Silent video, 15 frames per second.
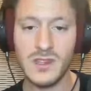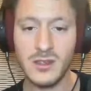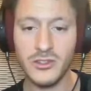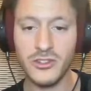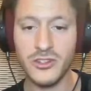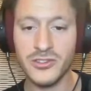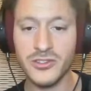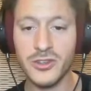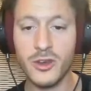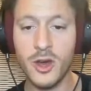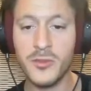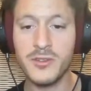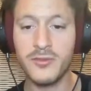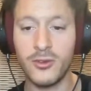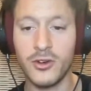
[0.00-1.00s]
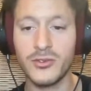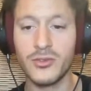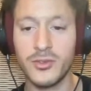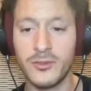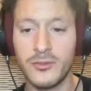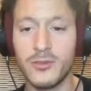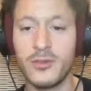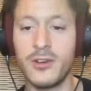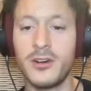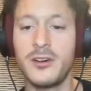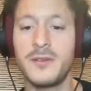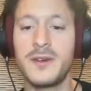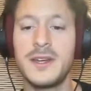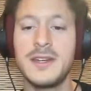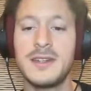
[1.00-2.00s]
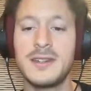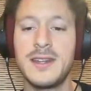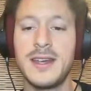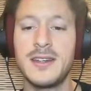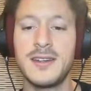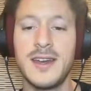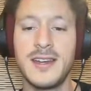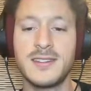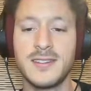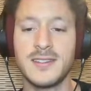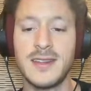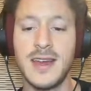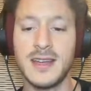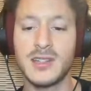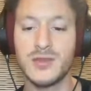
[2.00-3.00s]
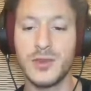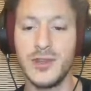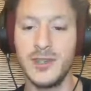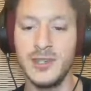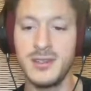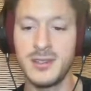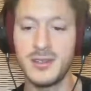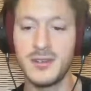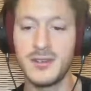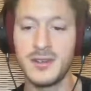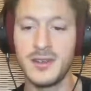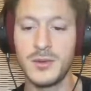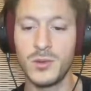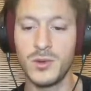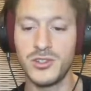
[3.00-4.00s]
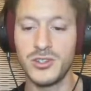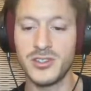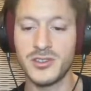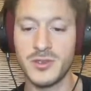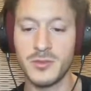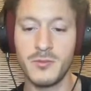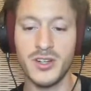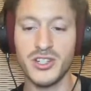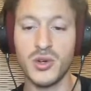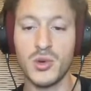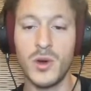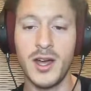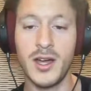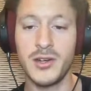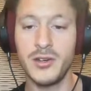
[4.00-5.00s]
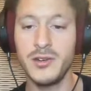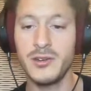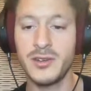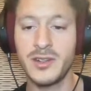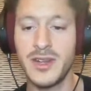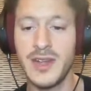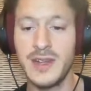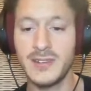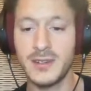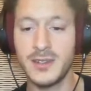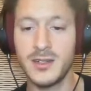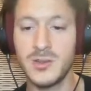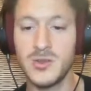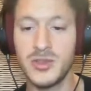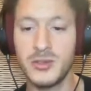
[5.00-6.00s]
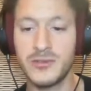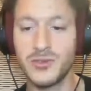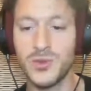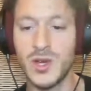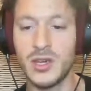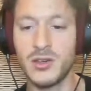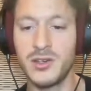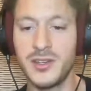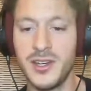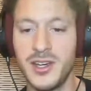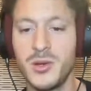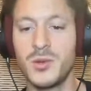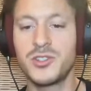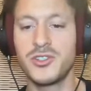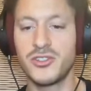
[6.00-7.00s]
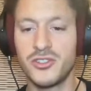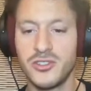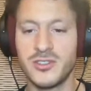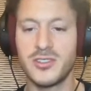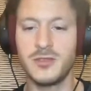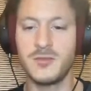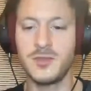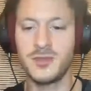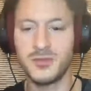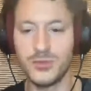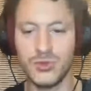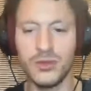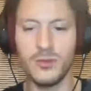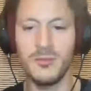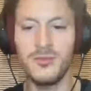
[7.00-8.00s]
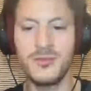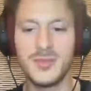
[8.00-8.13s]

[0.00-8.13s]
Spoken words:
just a normal 4 to the floor. Then it has this extra hit, which is much quieter and has a little bit of swing on there, which is just dum.